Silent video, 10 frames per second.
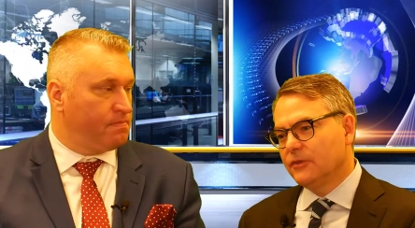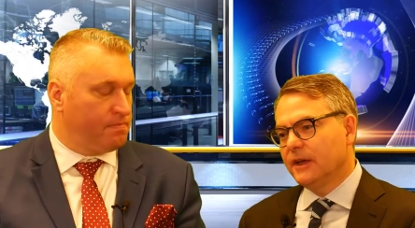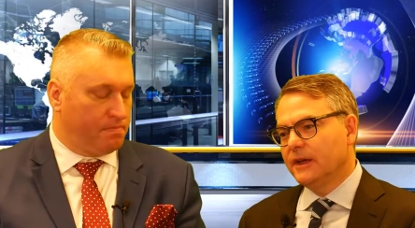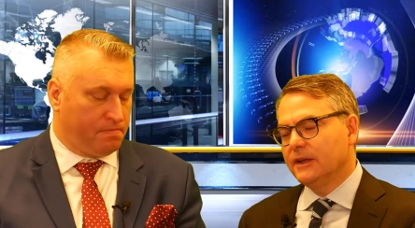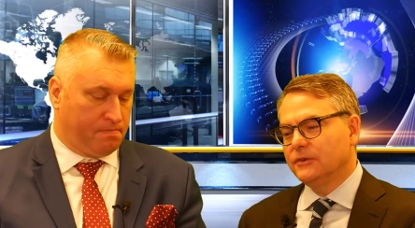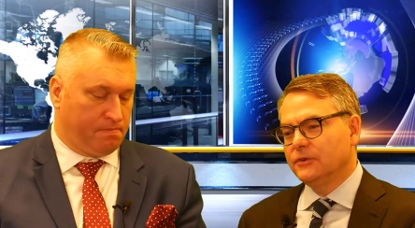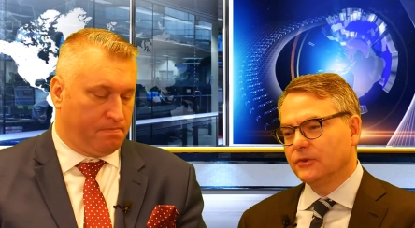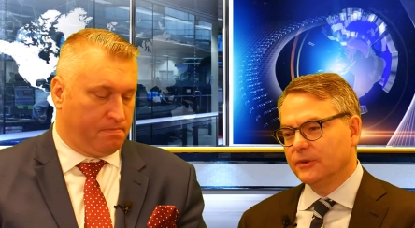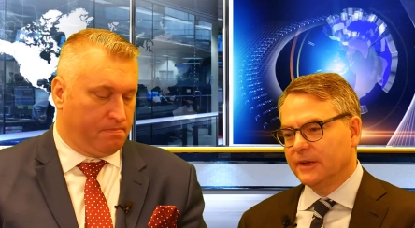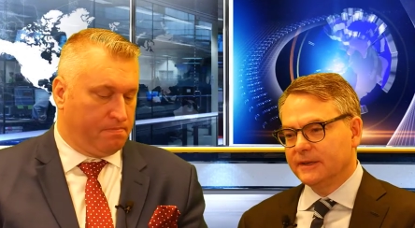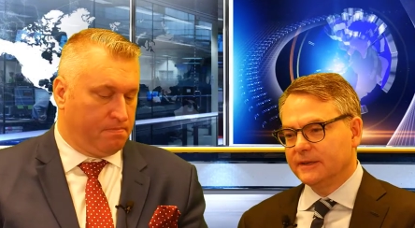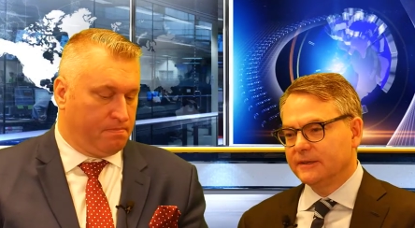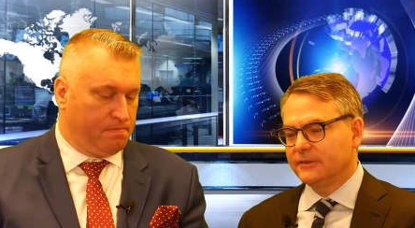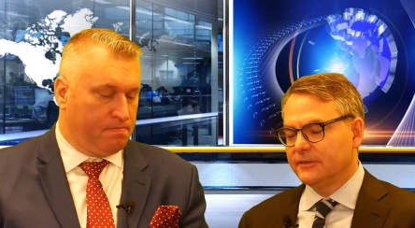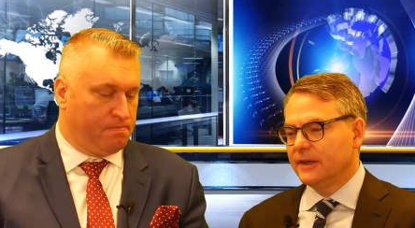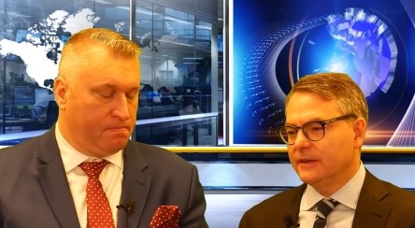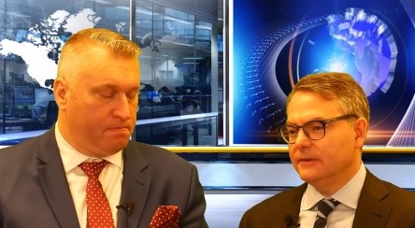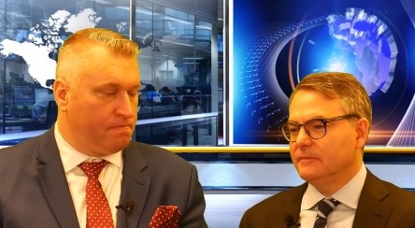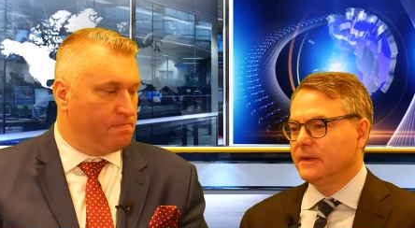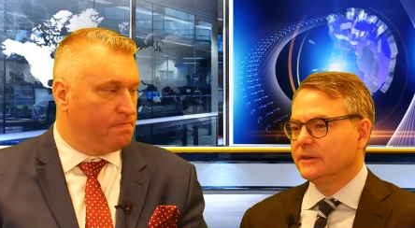Speaker 1: that you're getting
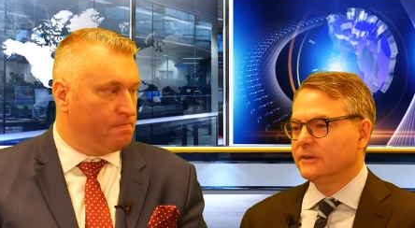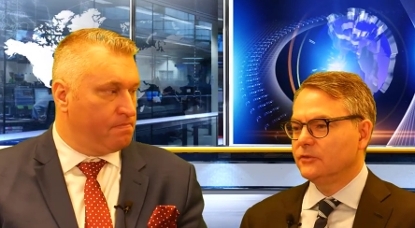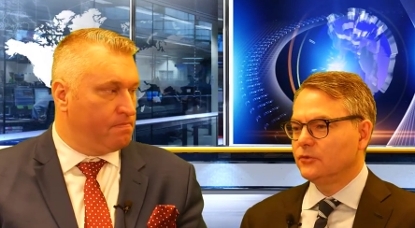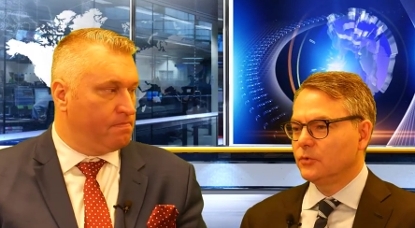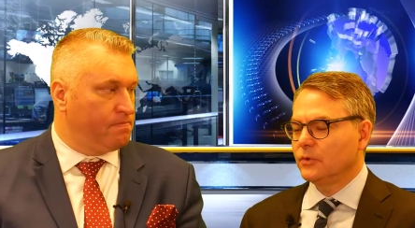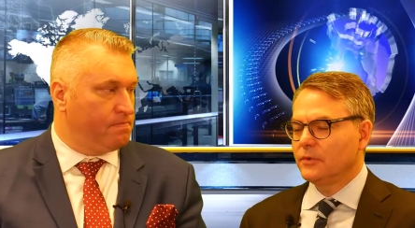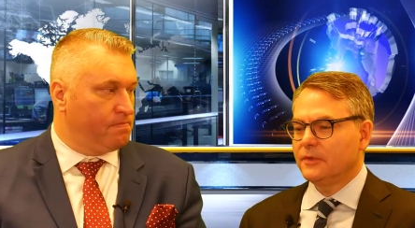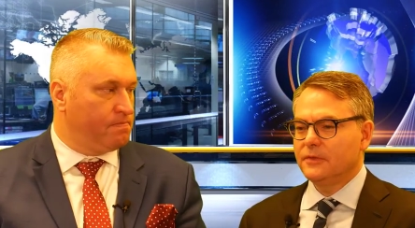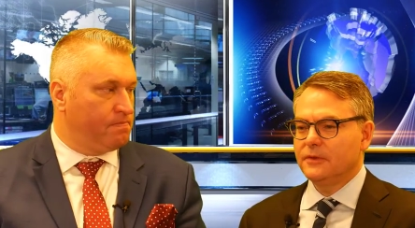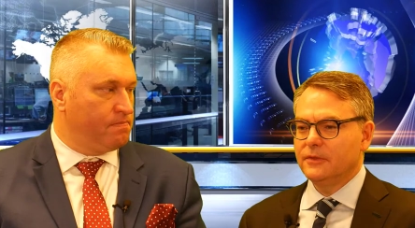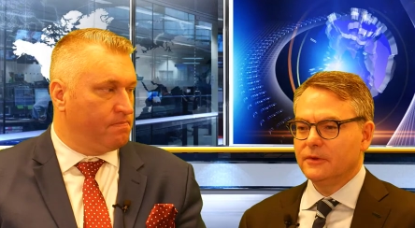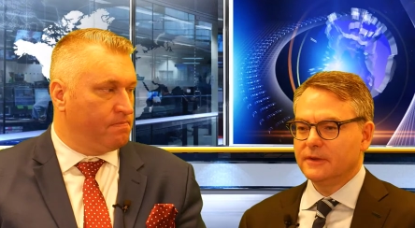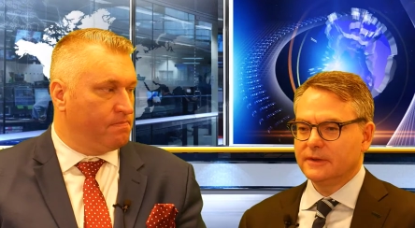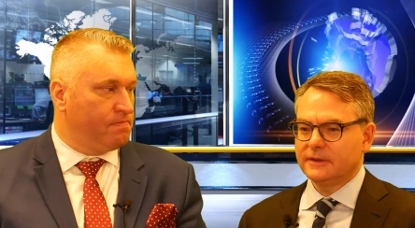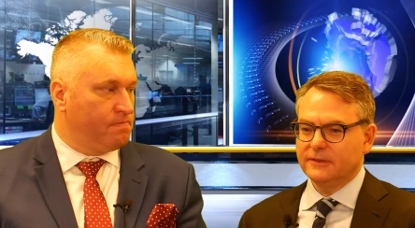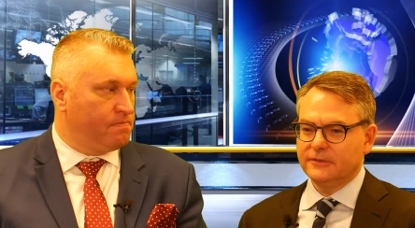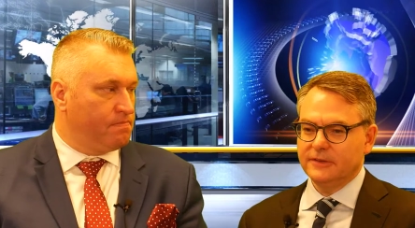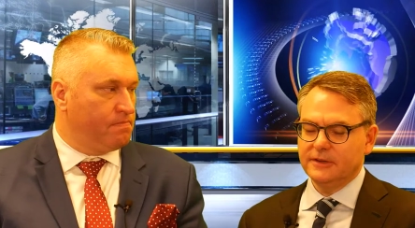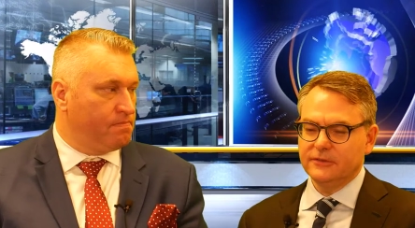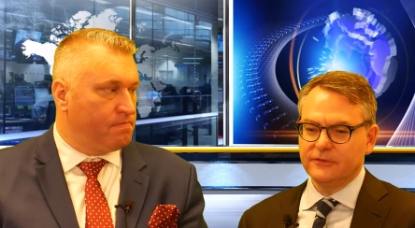consent, making sure that the
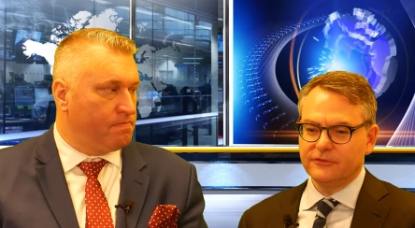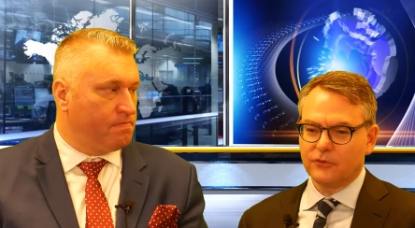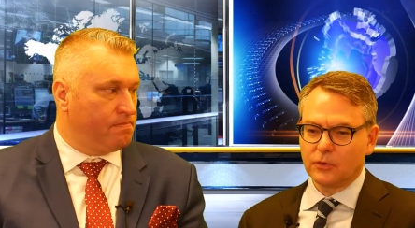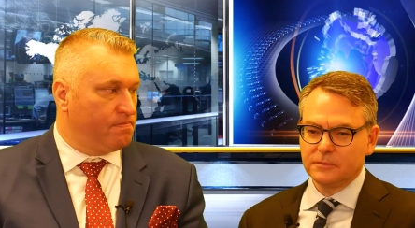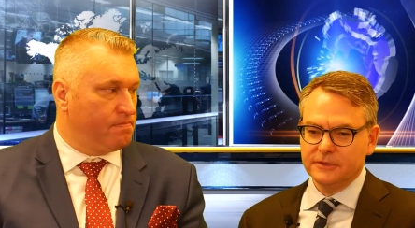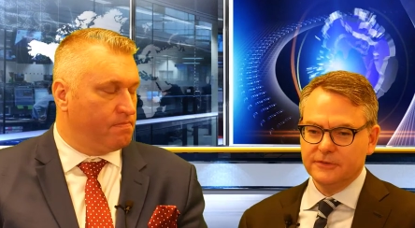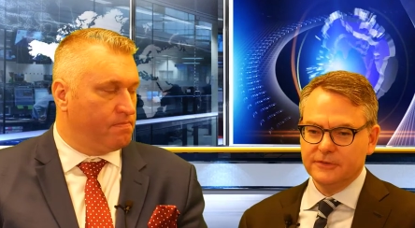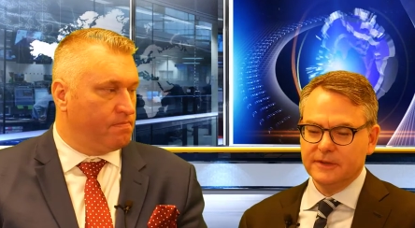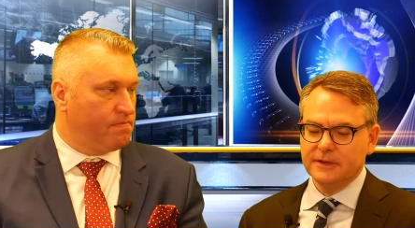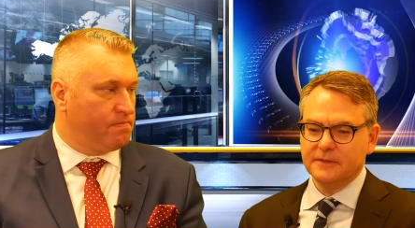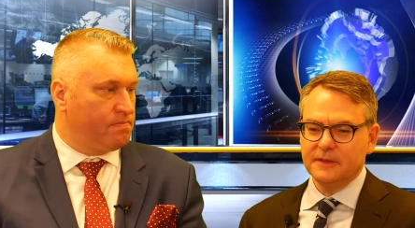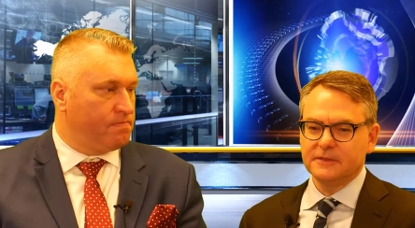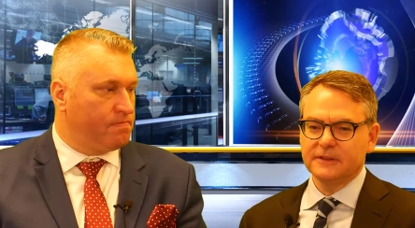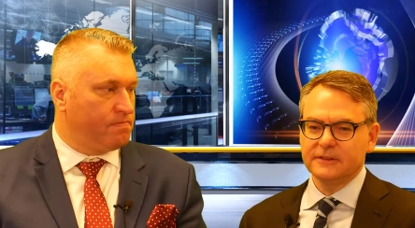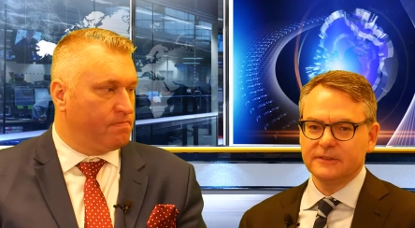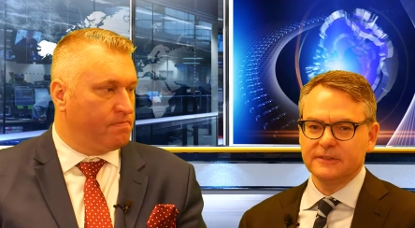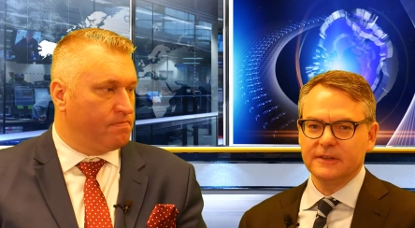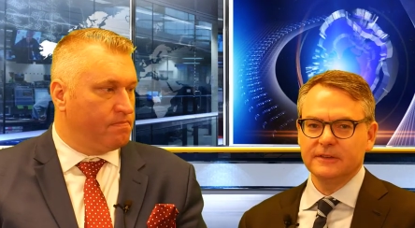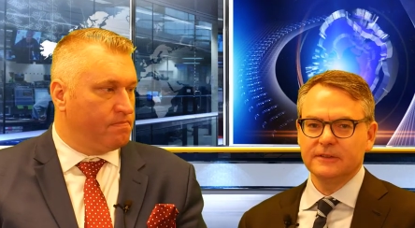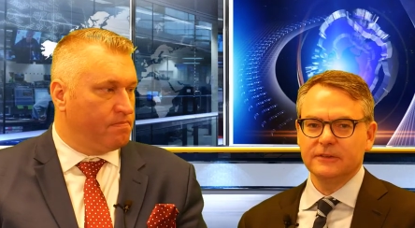consent is informed consent, and that the
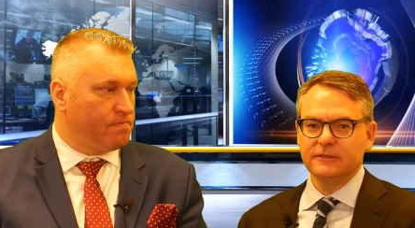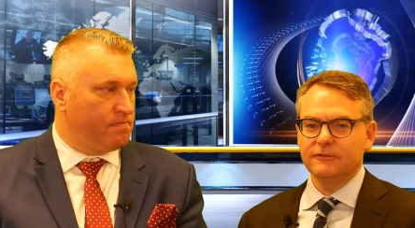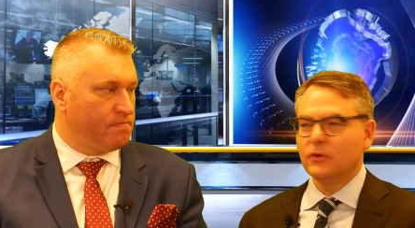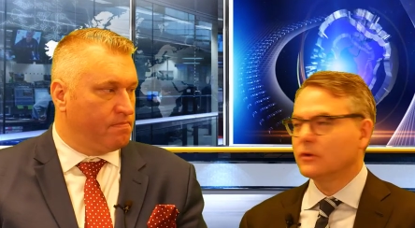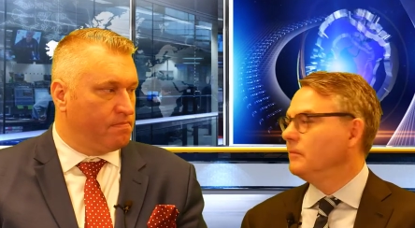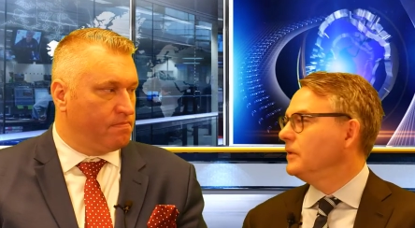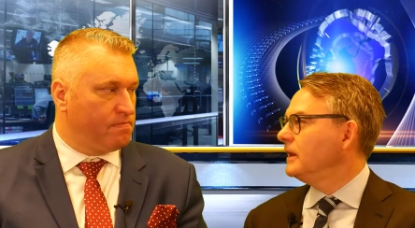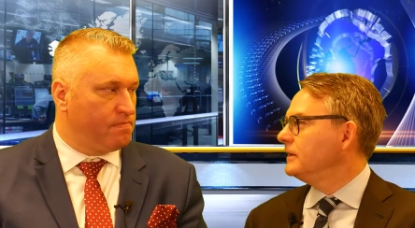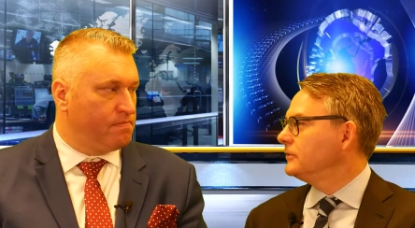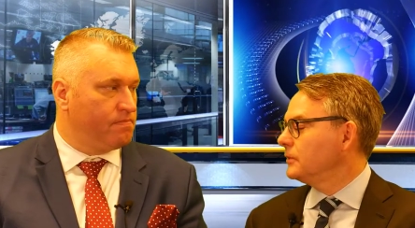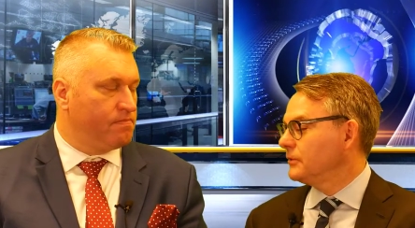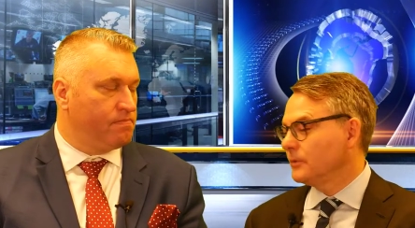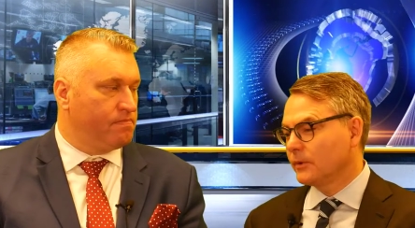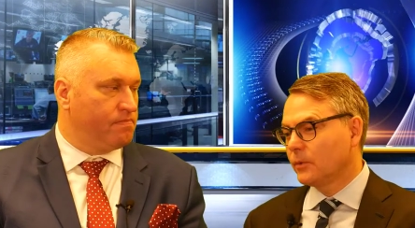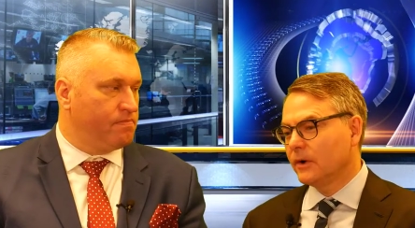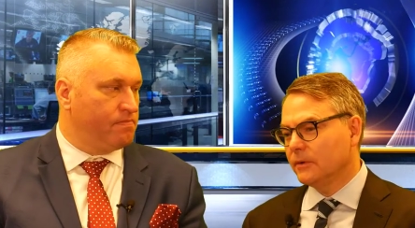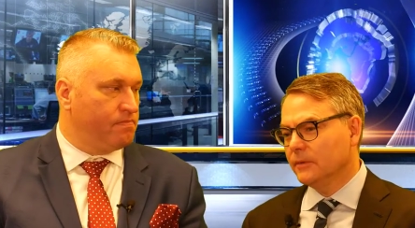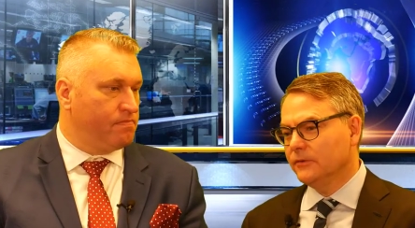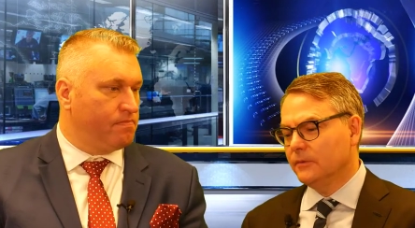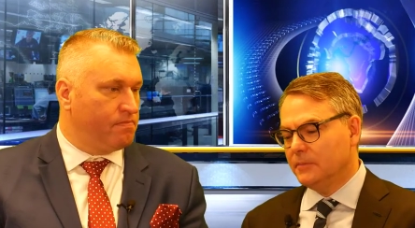consent is in full compliance with the
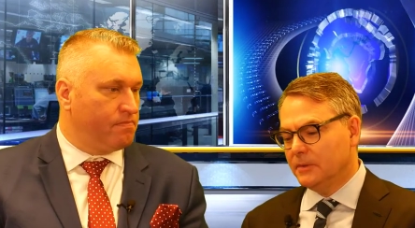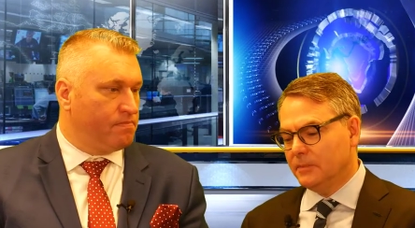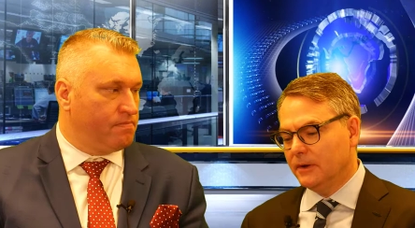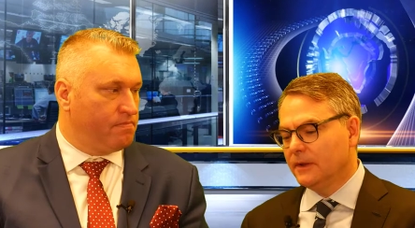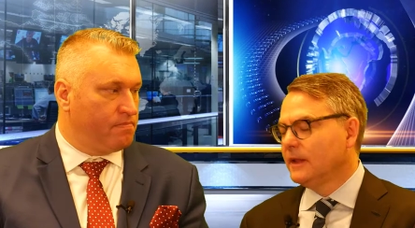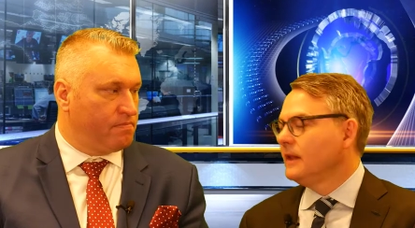requirements of B I P A.